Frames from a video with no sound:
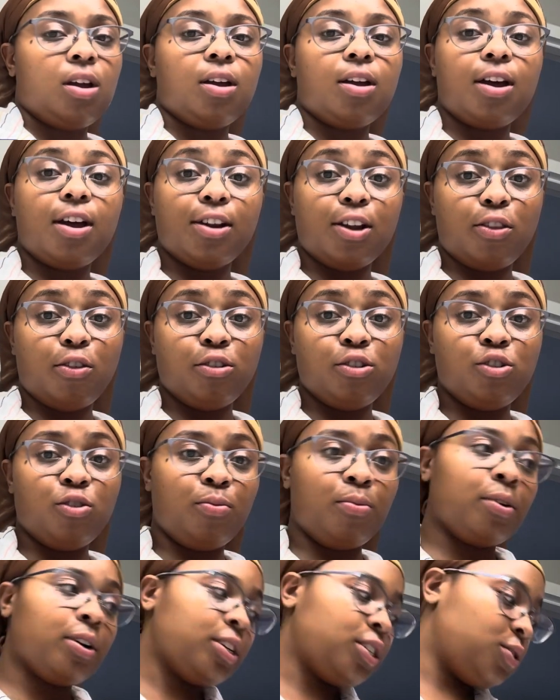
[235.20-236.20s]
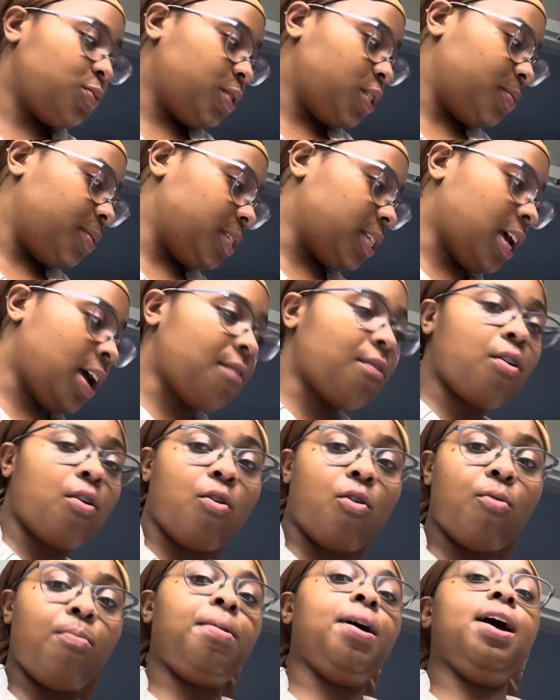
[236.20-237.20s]
another toothbrush, which means I have a
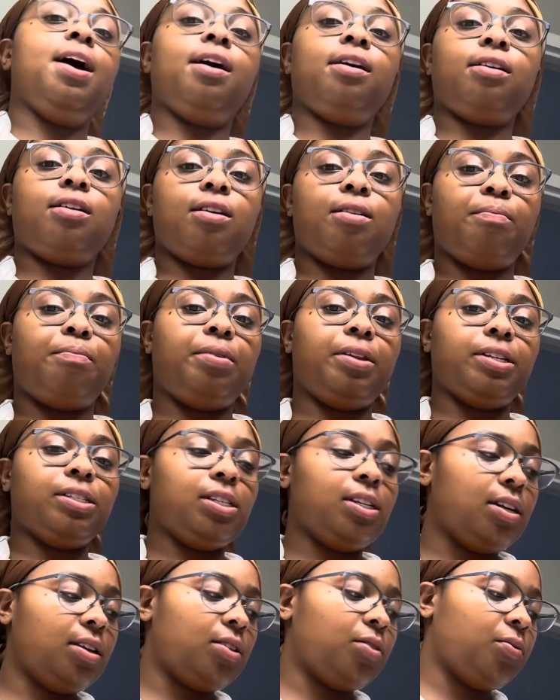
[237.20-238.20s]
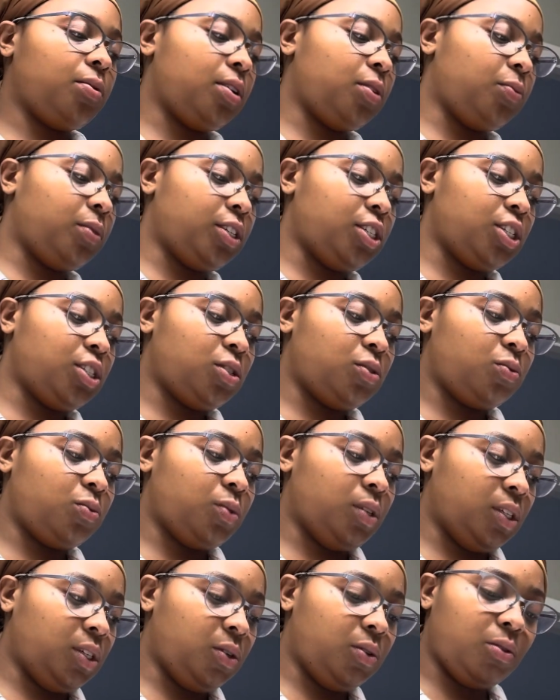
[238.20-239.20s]
whole pack, plus another one, which is
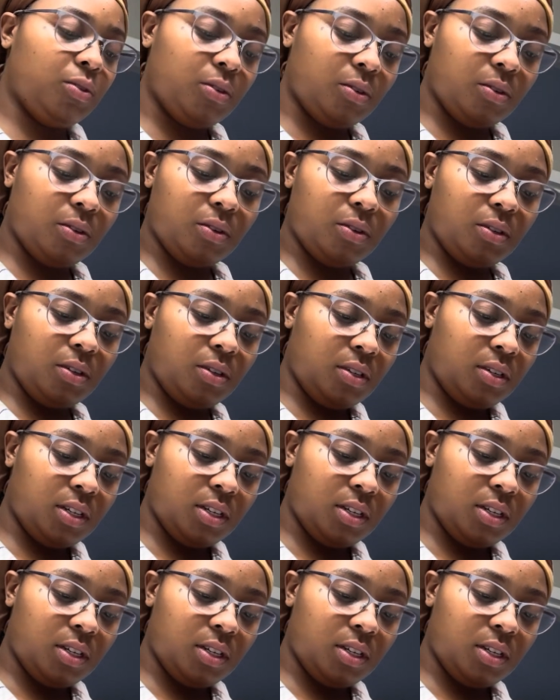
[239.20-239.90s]
really cool.